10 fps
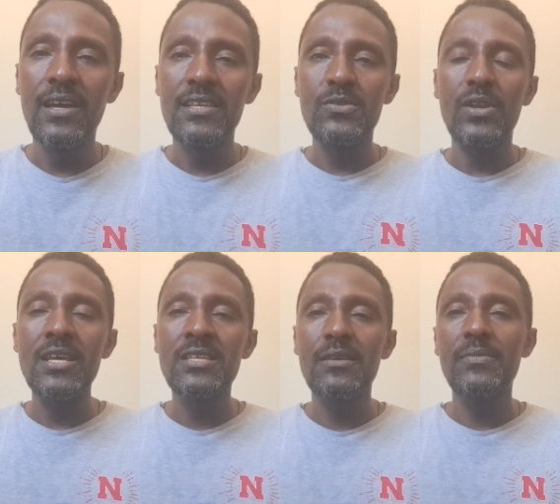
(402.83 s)
So they'll
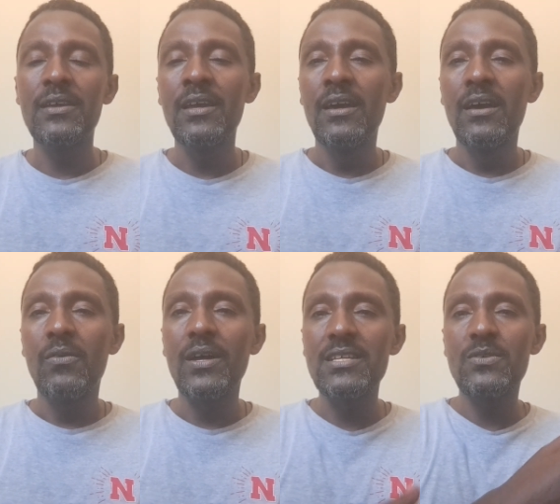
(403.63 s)
ask me,
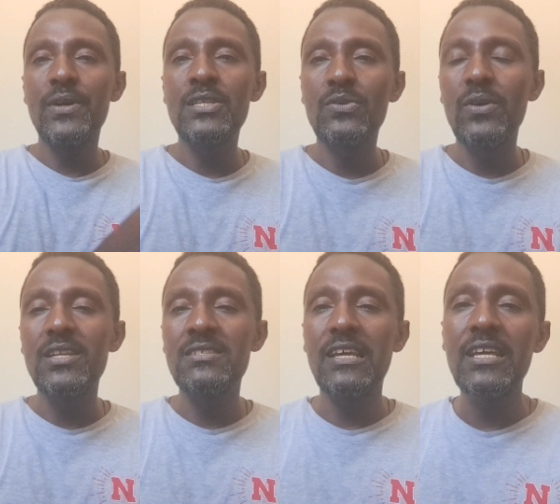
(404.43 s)
what are the ways to go
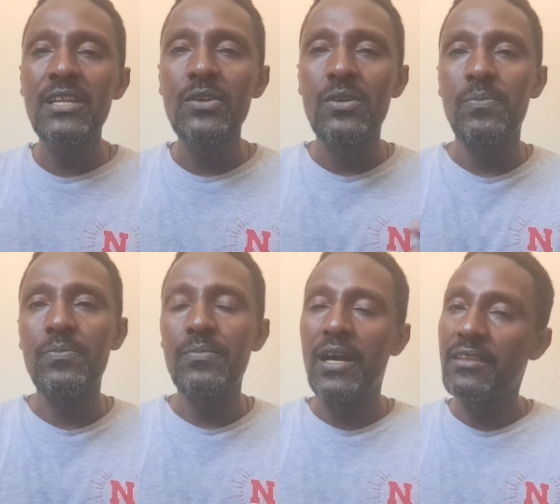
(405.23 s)
and study in
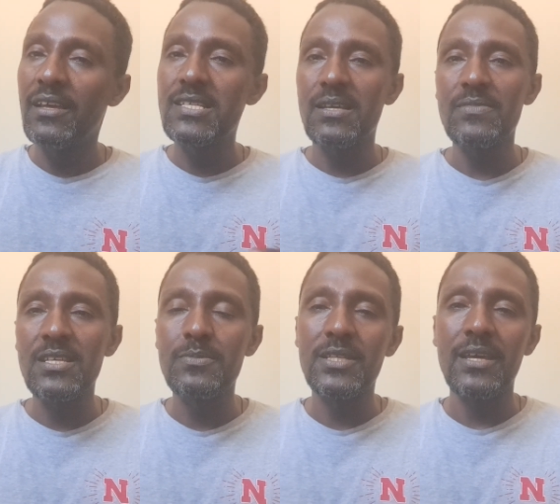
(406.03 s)
Europe? I tell them
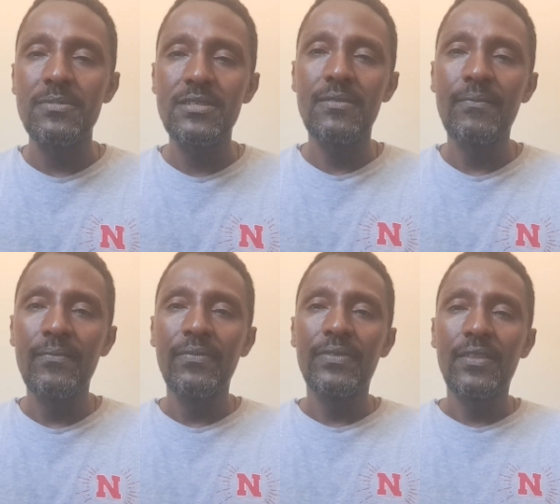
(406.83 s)
the steps.
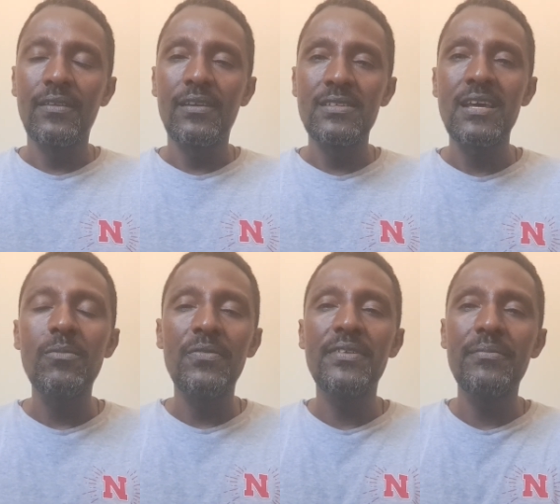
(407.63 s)

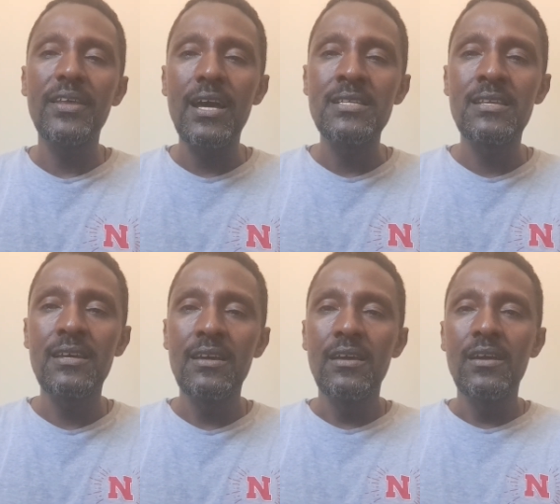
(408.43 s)
Some of them, they ask,
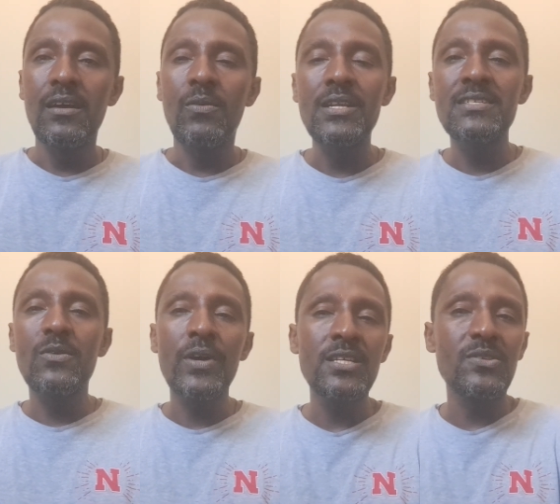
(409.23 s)
what is
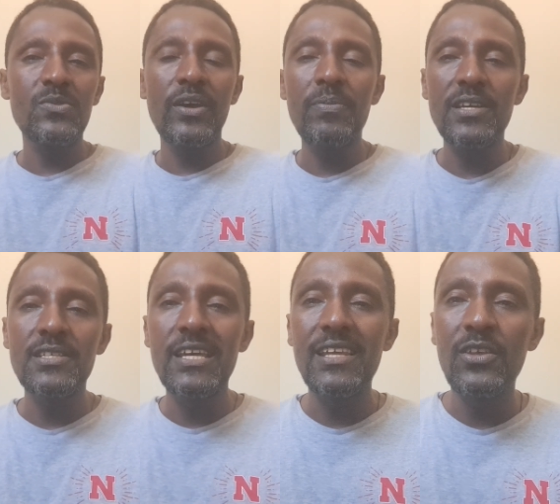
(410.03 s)
the ways to do a
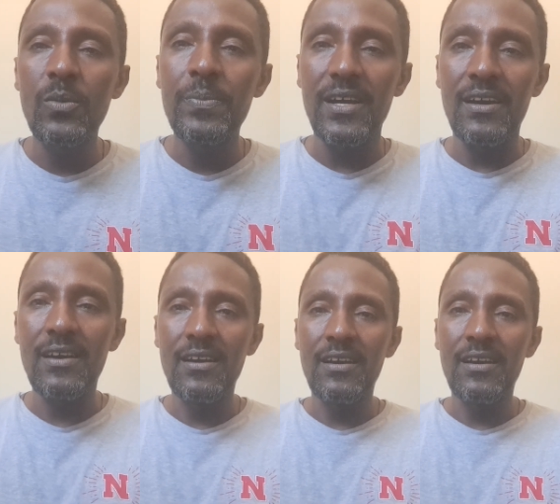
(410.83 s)
PhD in Ethiopia?